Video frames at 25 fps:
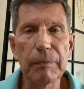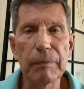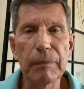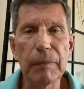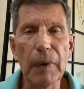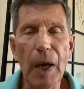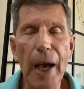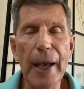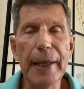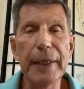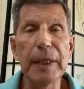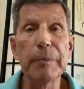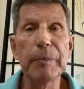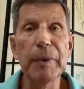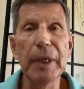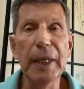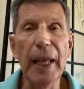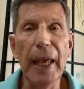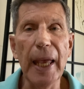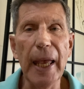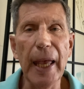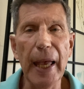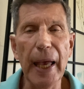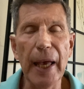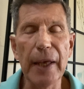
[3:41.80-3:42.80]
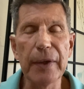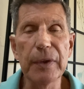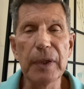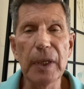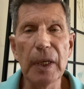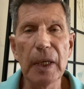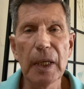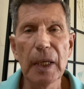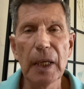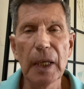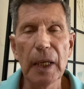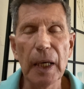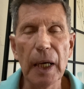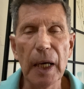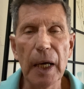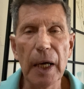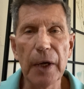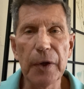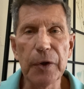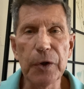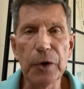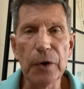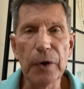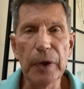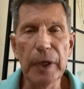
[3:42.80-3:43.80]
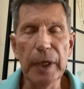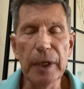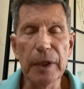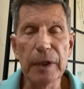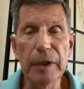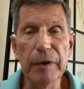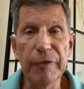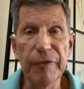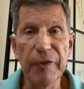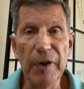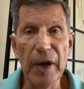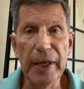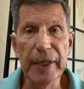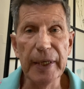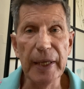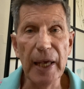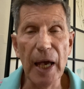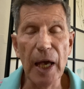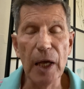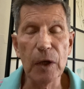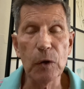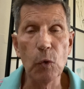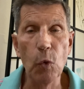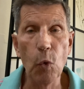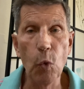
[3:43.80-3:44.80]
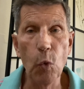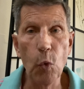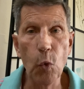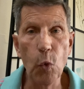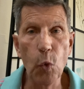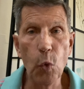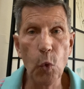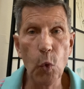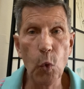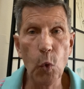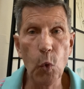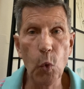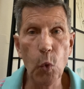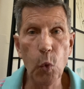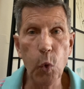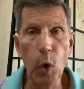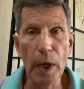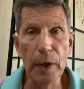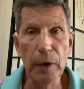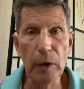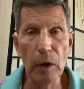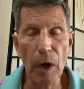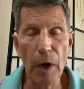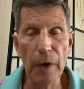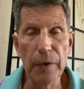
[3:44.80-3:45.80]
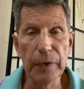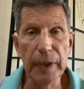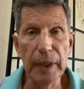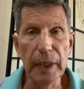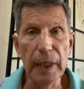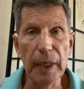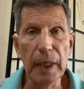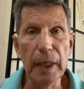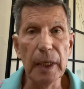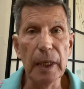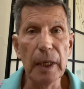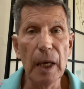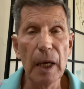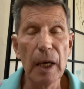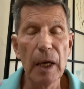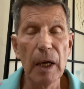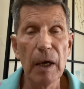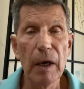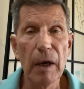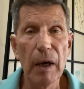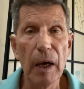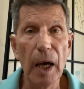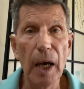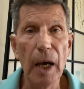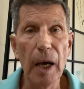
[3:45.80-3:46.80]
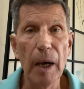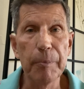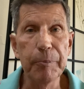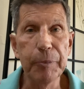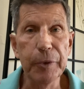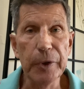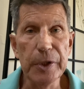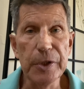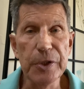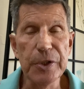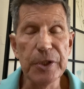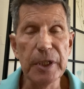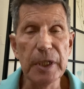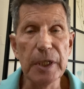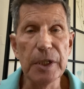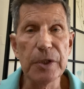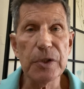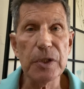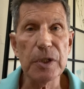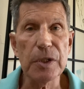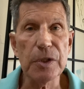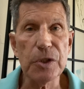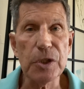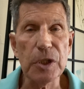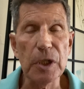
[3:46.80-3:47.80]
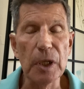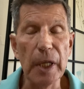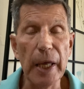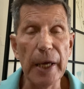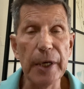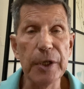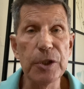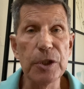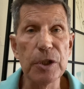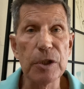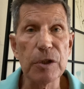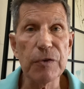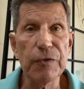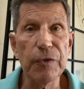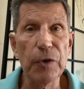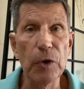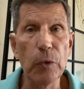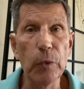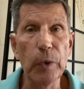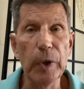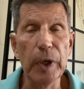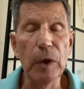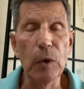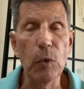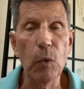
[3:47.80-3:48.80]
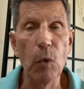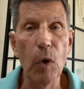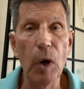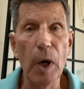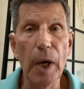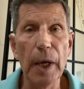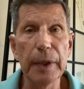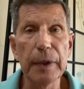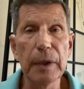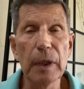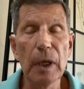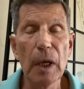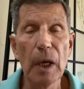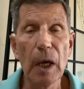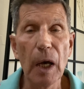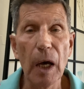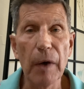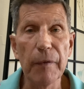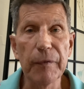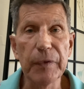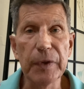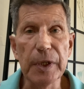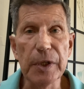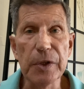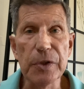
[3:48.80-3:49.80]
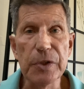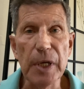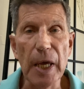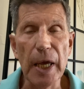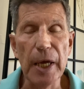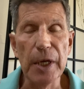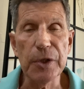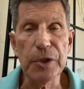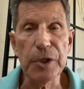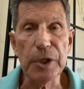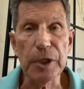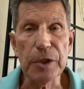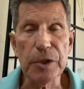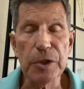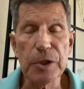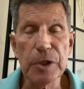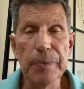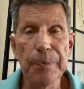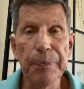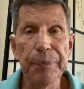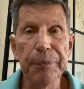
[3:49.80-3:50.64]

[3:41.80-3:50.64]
item in hand, you're here to find out what are the preseason selections for week 1 of these agents.